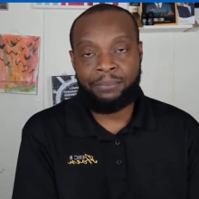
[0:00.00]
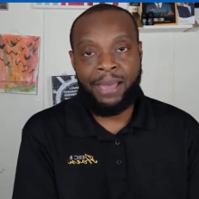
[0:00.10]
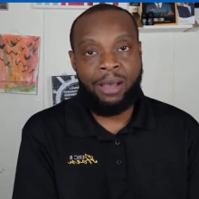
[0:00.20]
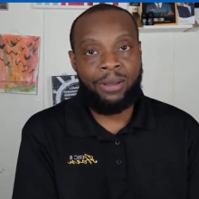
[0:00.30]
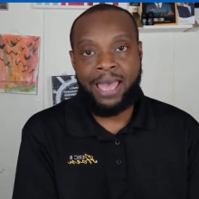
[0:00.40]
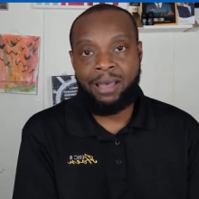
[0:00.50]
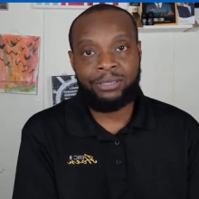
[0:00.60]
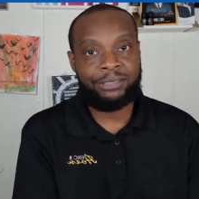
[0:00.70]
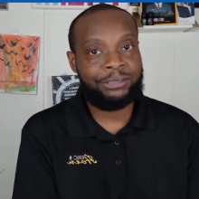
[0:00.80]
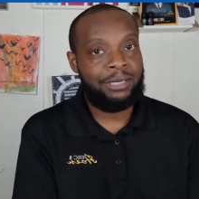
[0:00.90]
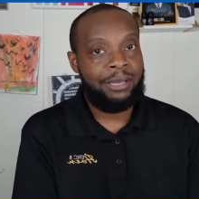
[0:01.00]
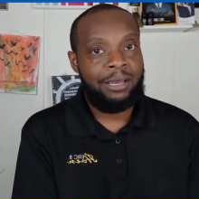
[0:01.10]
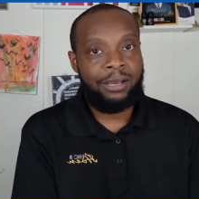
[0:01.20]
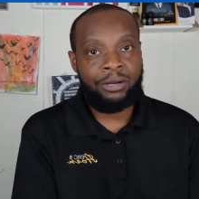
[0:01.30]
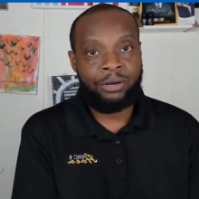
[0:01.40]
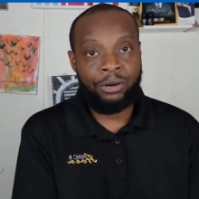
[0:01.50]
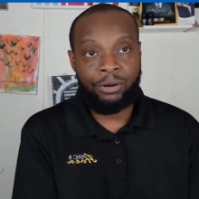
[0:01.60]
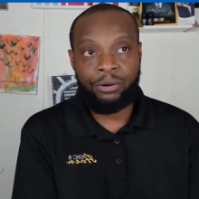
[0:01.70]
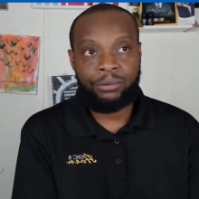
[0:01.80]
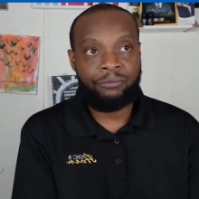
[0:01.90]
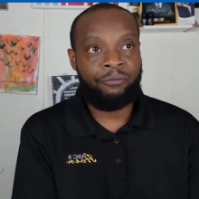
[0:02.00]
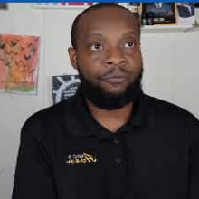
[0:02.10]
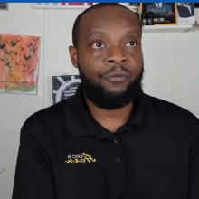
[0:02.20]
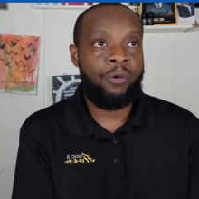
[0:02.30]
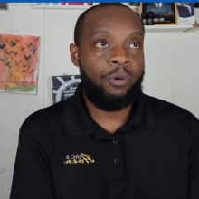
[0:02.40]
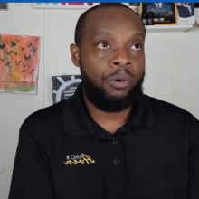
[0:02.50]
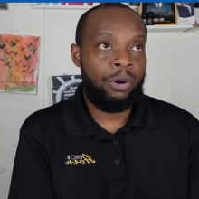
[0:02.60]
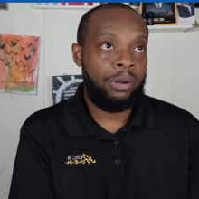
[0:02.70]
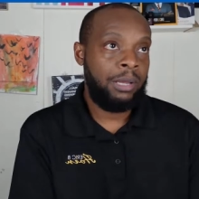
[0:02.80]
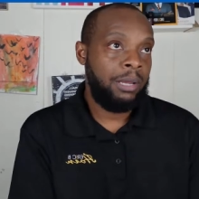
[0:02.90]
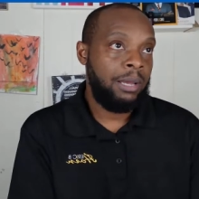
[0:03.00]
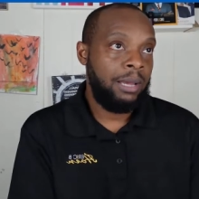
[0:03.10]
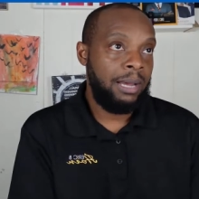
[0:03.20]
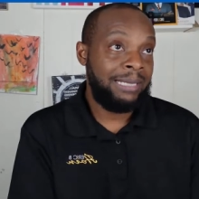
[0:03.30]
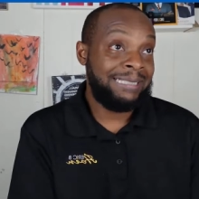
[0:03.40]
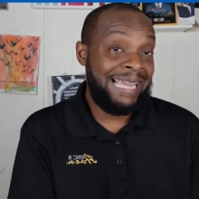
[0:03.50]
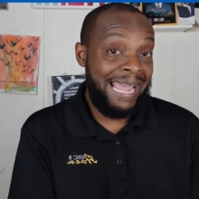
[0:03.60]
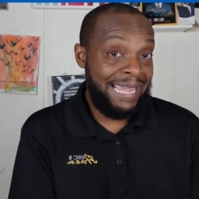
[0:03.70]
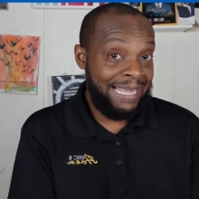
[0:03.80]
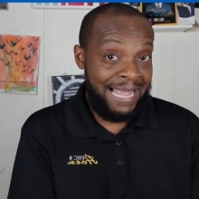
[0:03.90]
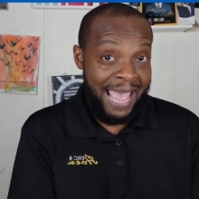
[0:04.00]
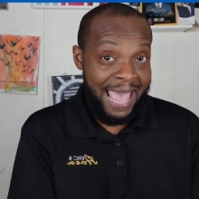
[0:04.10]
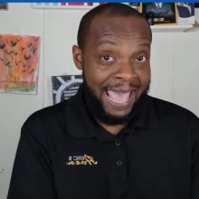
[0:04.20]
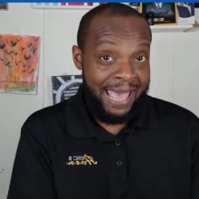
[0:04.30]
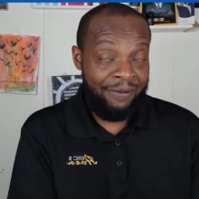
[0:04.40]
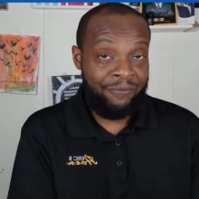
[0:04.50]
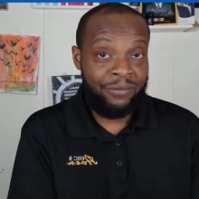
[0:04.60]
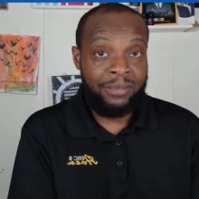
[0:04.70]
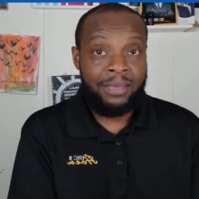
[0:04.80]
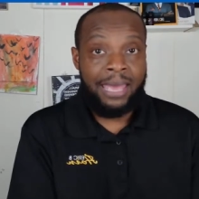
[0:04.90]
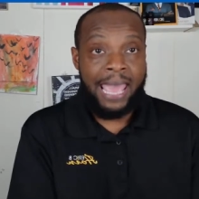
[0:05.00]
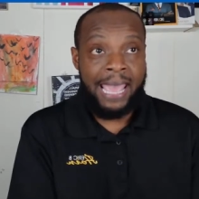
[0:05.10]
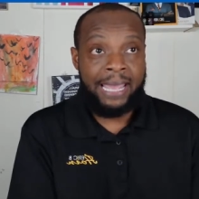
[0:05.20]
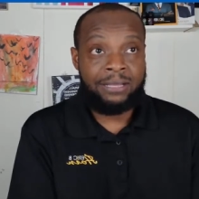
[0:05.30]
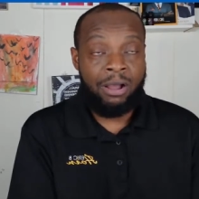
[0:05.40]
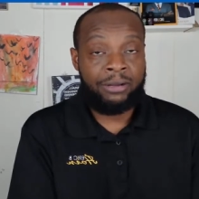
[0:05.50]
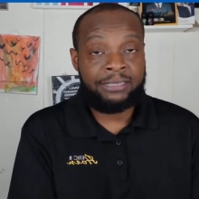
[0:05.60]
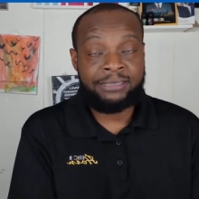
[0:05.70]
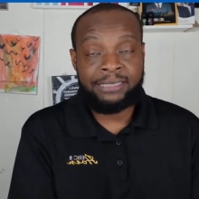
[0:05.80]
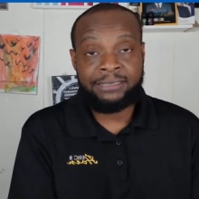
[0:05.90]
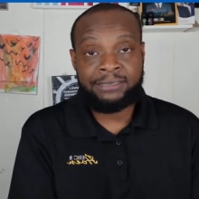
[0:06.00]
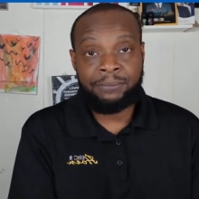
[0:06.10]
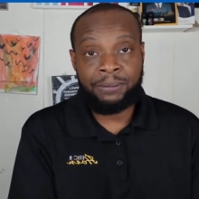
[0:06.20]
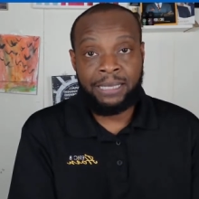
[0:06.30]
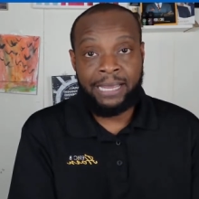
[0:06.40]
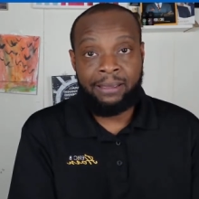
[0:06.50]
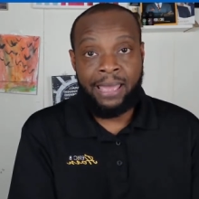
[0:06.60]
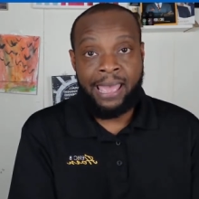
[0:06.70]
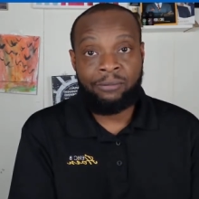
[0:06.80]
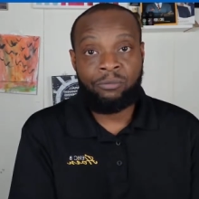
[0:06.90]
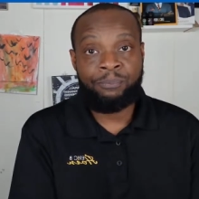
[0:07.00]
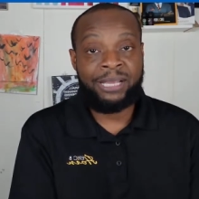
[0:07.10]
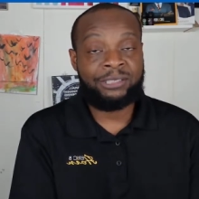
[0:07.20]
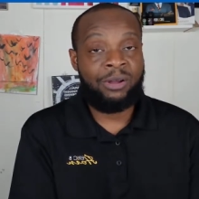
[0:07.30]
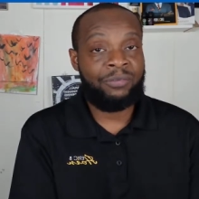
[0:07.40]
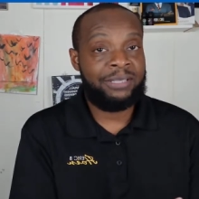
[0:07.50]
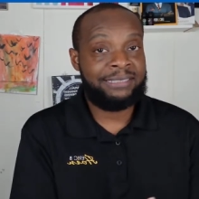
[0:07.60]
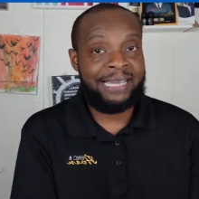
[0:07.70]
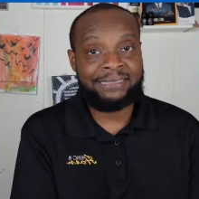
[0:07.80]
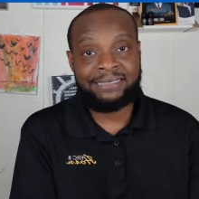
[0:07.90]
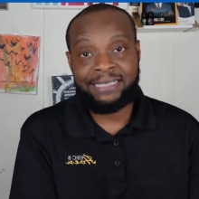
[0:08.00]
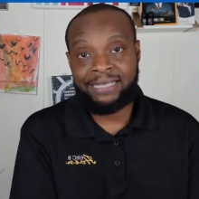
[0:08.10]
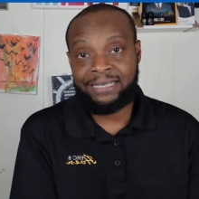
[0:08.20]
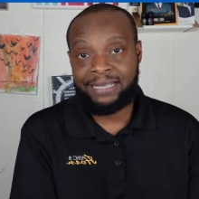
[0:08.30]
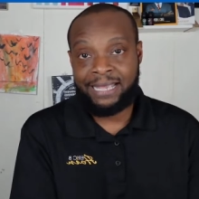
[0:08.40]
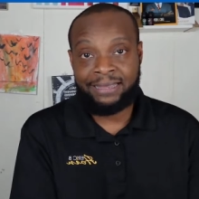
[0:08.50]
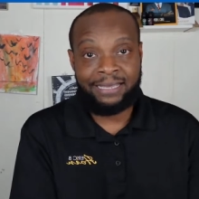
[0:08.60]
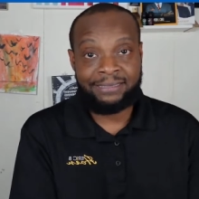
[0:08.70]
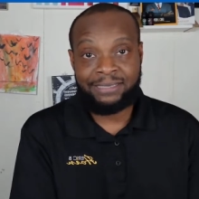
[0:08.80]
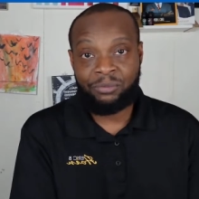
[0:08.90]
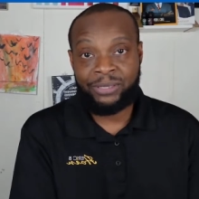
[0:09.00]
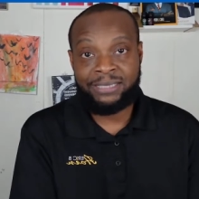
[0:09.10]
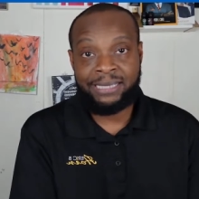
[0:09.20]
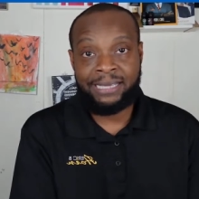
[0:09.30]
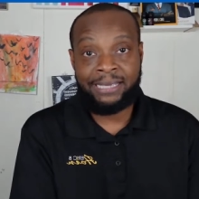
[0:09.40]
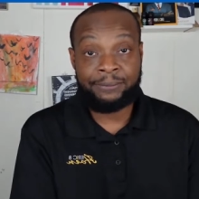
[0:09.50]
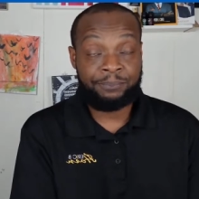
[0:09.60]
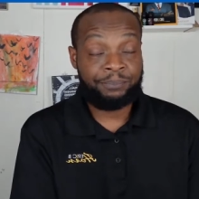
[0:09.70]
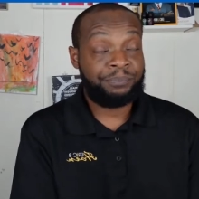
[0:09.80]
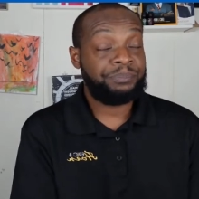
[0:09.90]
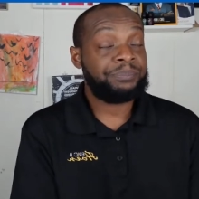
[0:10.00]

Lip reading: Now, the power outage occurred for a day and a half, and our contingency plan, have based off of the testing and things that we did,